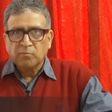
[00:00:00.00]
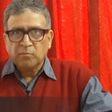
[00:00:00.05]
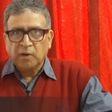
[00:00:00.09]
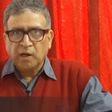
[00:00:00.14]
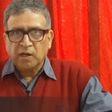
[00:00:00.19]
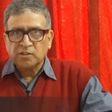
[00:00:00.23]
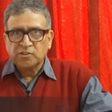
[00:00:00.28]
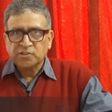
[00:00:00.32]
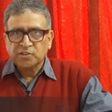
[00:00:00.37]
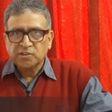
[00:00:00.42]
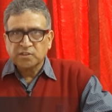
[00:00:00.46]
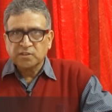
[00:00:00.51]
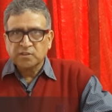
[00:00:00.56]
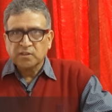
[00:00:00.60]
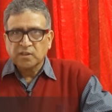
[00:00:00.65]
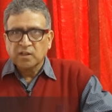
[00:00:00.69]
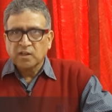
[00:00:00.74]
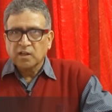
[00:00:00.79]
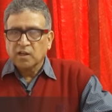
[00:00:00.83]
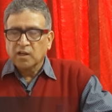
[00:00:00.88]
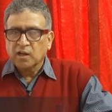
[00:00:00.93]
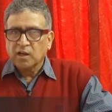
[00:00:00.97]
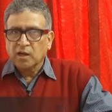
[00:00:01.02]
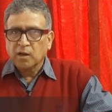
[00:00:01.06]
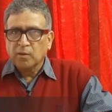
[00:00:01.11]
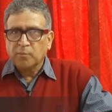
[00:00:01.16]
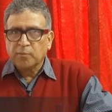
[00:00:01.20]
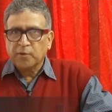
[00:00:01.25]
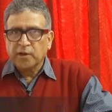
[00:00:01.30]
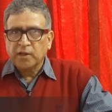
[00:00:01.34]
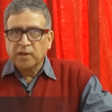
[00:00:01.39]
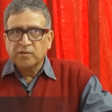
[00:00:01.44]
Mansion
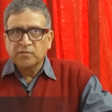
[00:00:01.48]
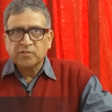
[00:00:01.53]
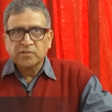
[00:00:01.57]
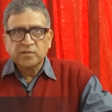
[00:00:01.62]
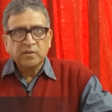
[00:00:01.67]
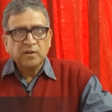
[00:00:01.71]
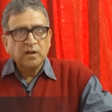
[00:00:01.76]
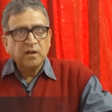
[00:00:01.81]
uh, brings